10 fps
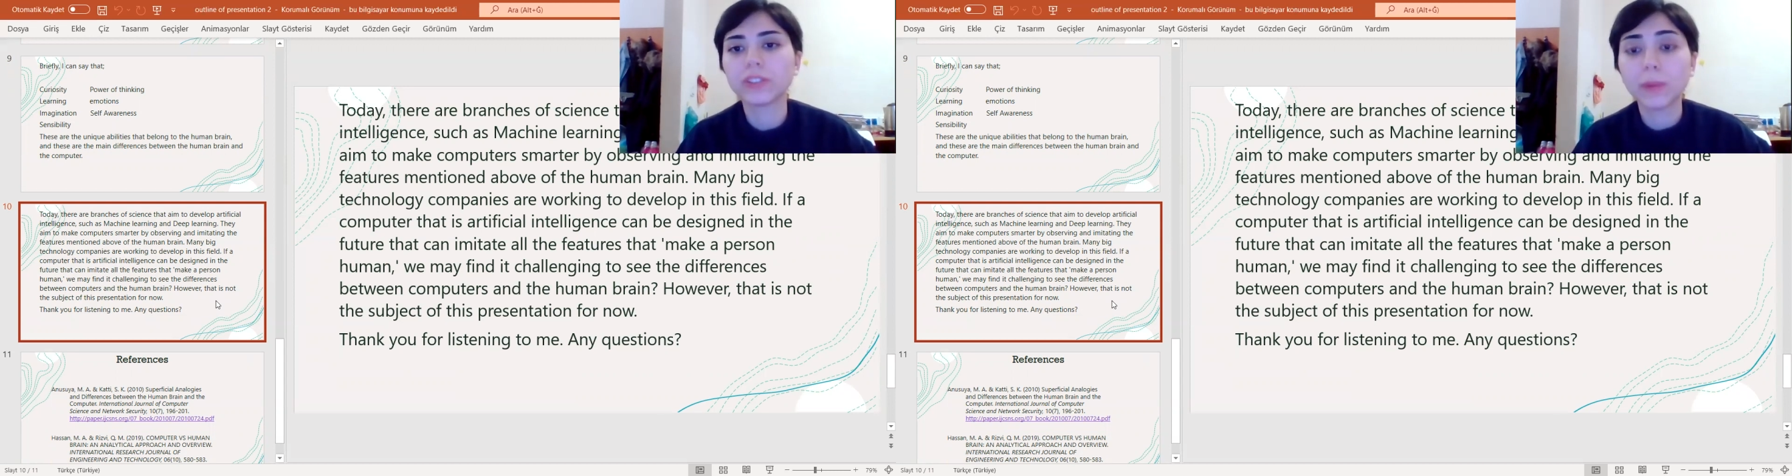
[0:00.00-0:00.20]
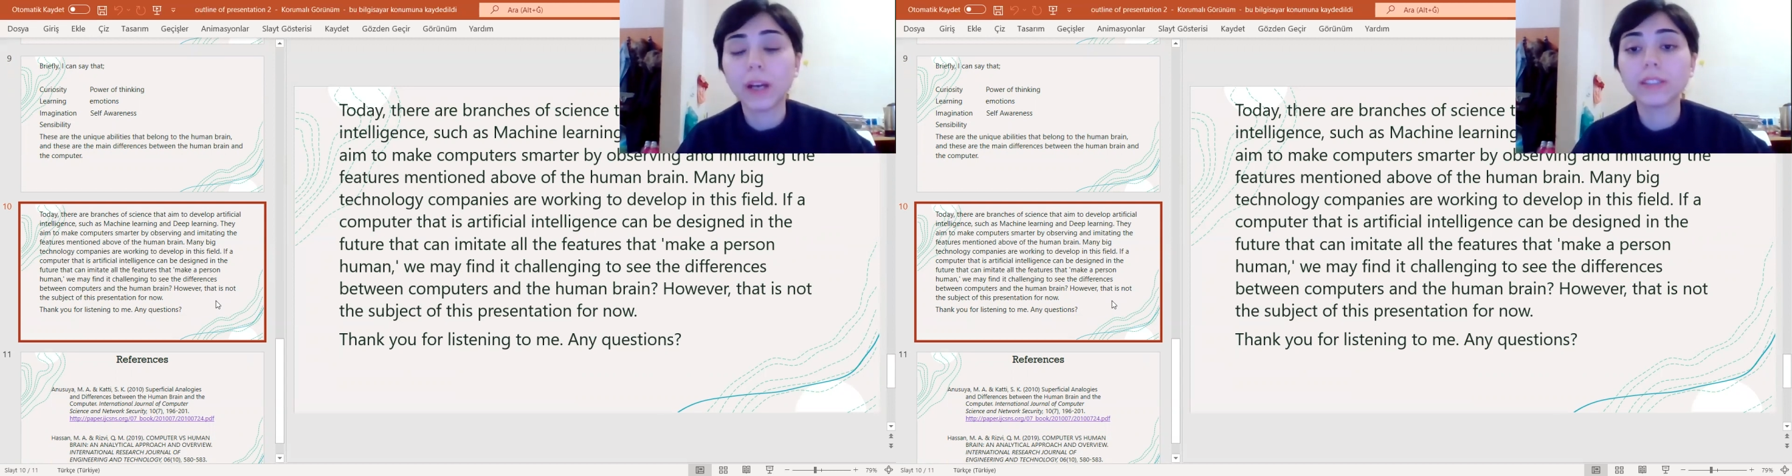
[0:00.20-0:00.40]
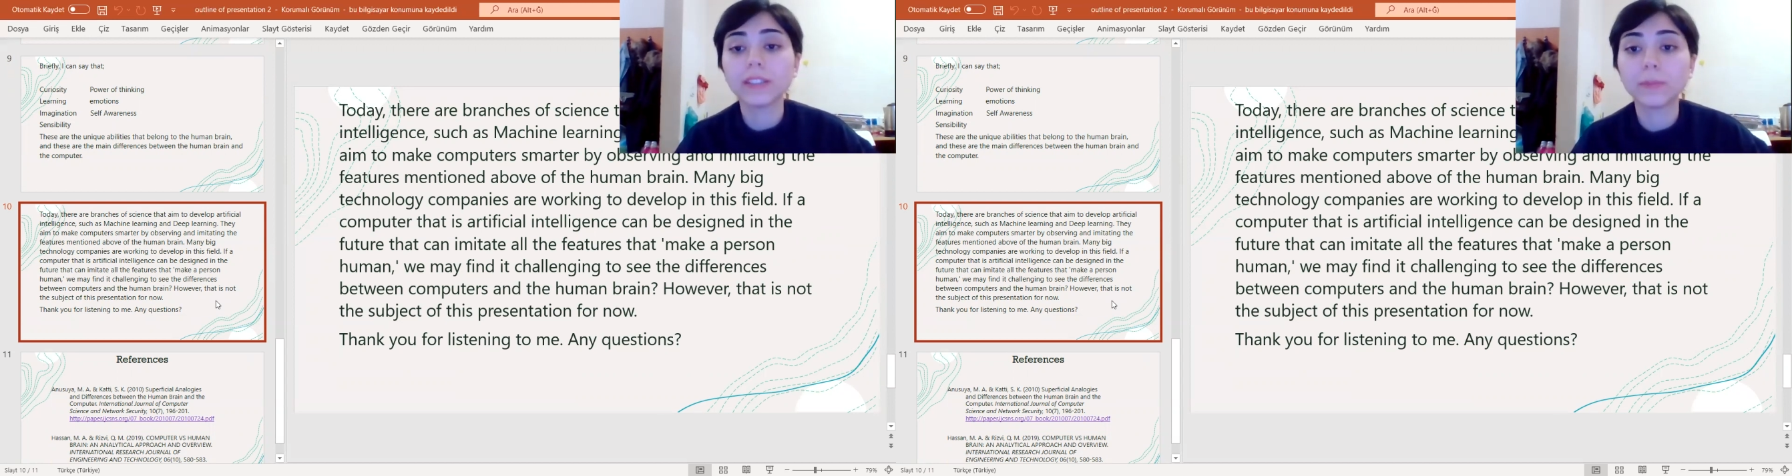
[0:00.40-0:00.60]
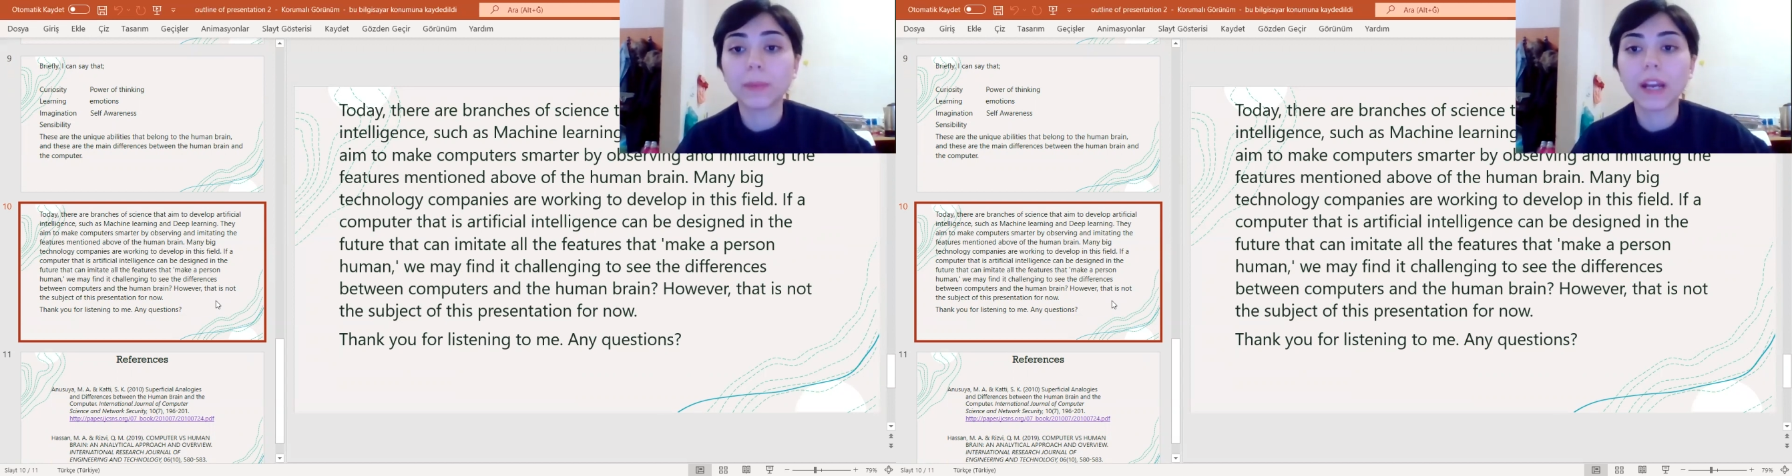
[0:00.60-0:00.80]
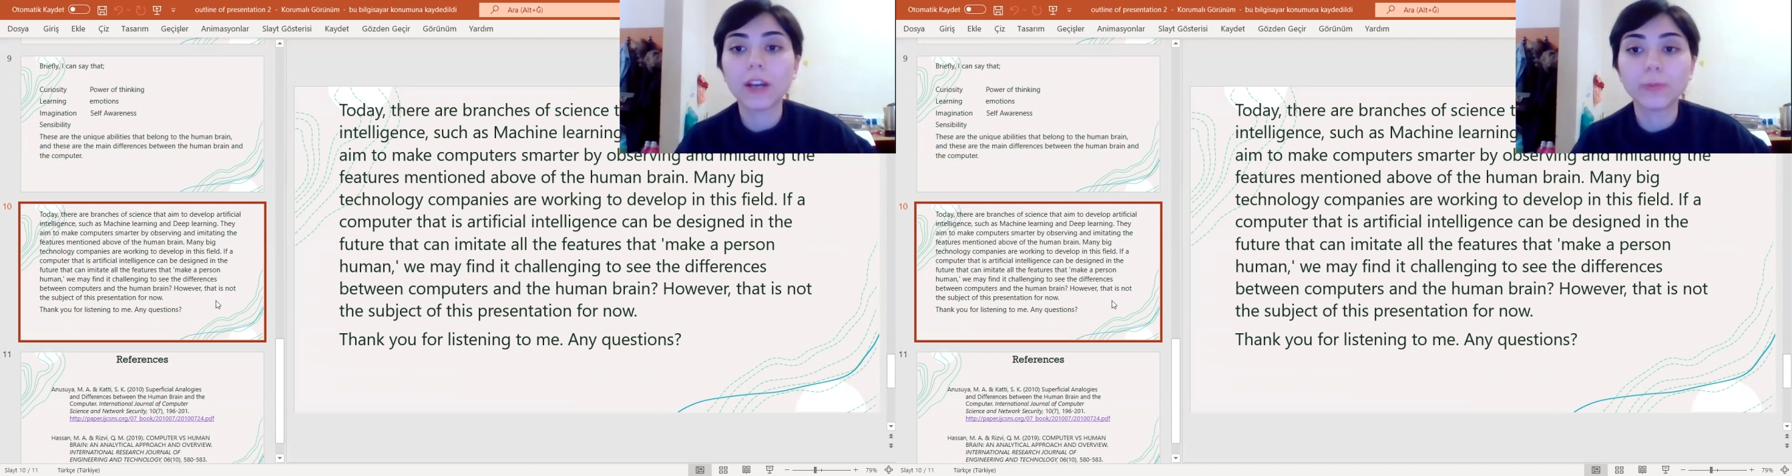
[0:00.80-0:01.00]
smarter
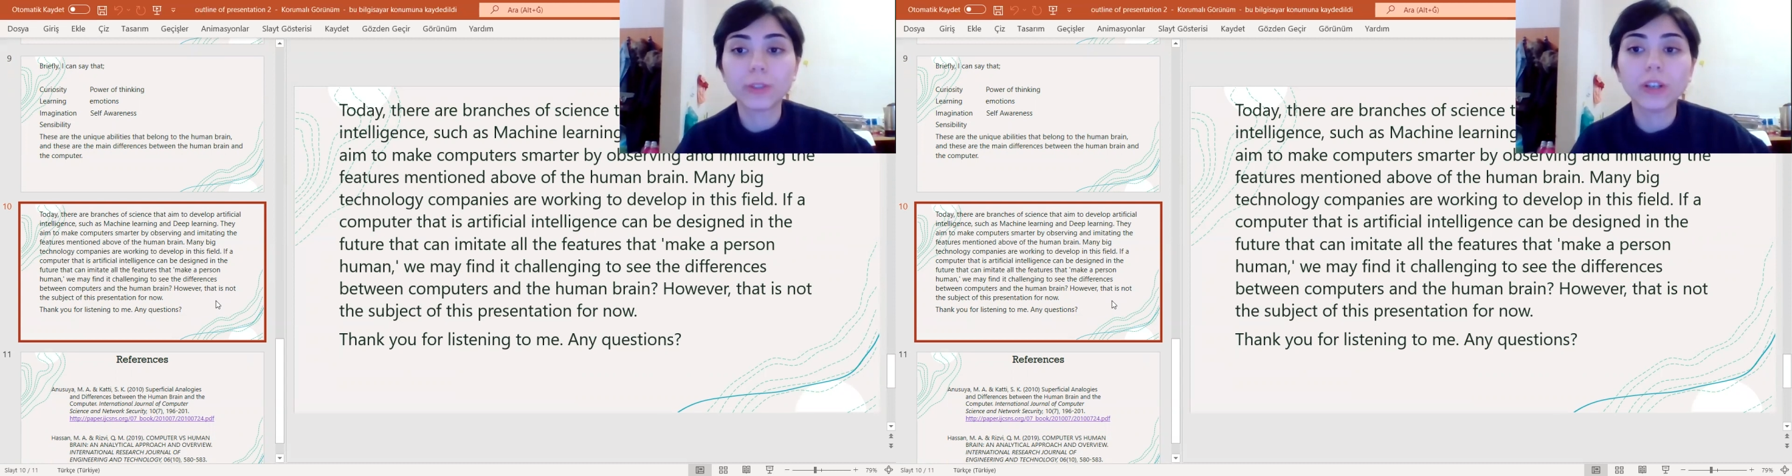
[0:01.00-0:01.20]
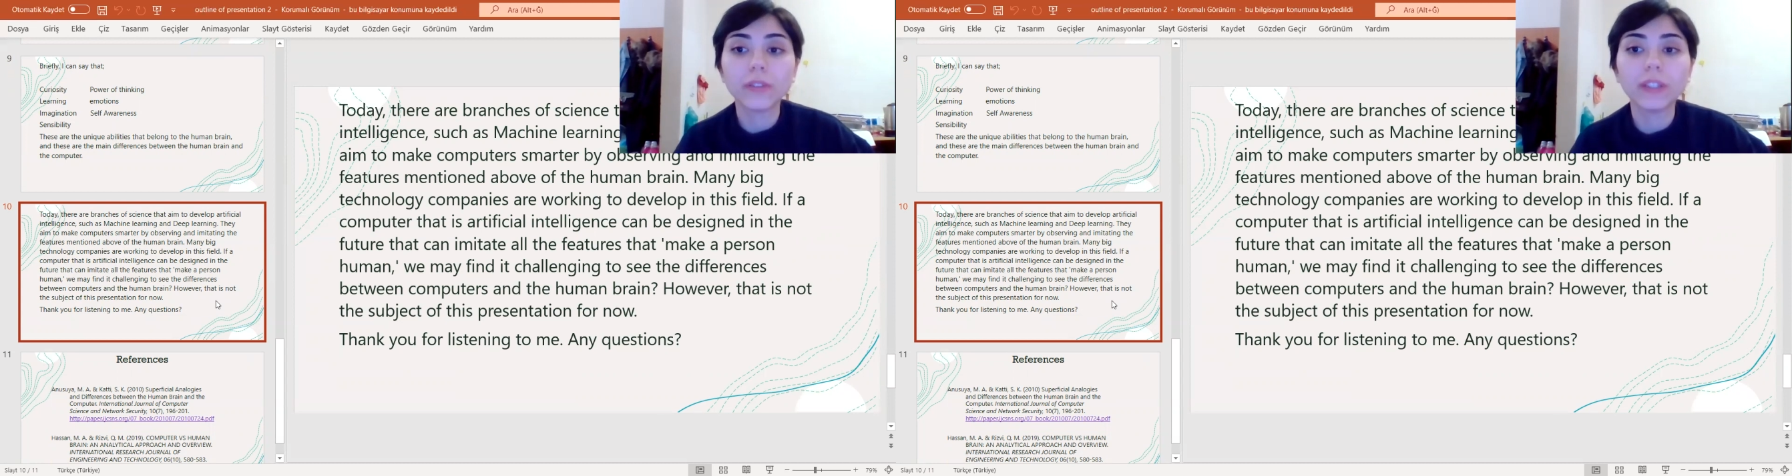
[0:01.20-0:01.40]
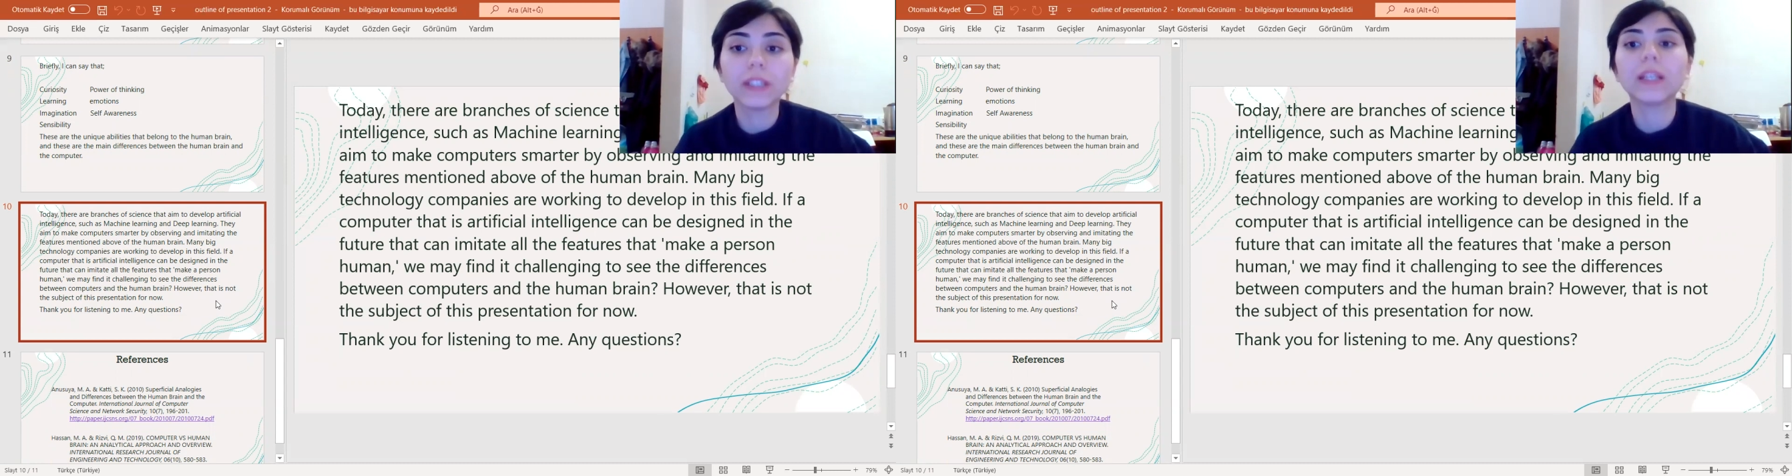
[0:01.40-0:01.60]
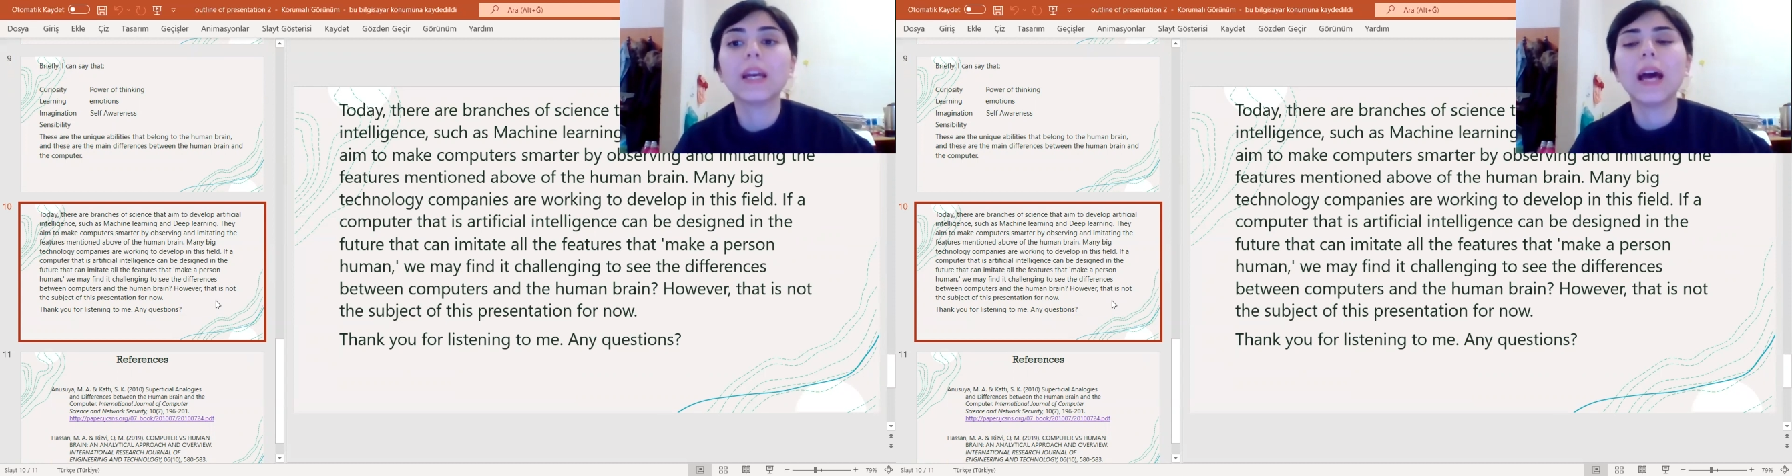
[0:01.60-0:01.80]
by observing